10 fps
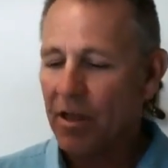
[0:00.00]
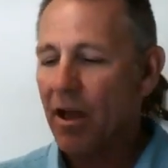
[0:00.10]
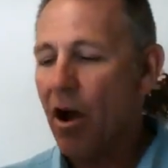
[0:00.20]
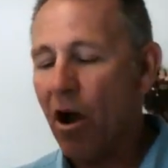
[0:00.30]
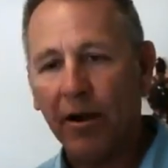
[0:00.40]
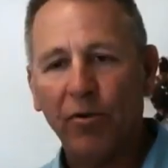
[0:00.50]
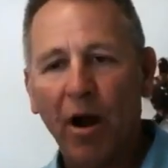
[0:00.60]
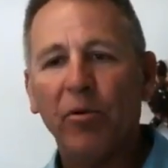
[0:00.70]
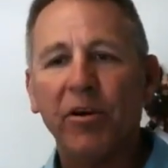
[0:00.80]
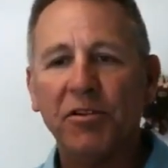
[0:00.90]
hard
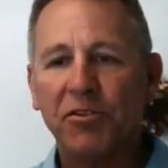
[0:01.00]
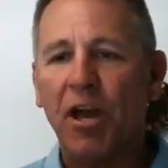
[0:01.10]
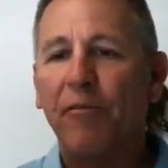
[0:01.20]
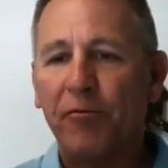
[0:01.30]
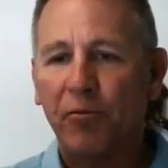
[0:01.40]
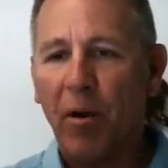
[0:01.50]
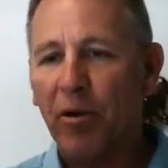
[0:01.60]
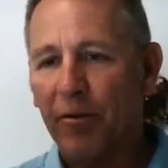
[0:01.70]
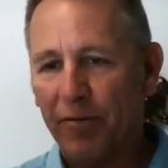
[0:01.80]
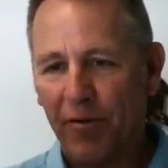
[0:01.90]
rubber and soft
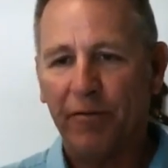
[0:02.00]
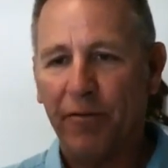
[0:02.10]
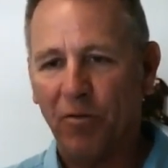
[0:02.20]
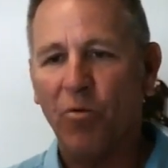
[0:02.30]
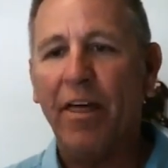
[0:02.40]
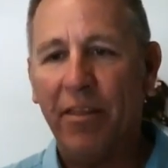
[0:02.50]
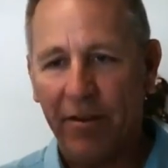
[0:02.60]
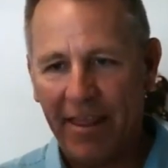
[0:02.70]
rubber for weather?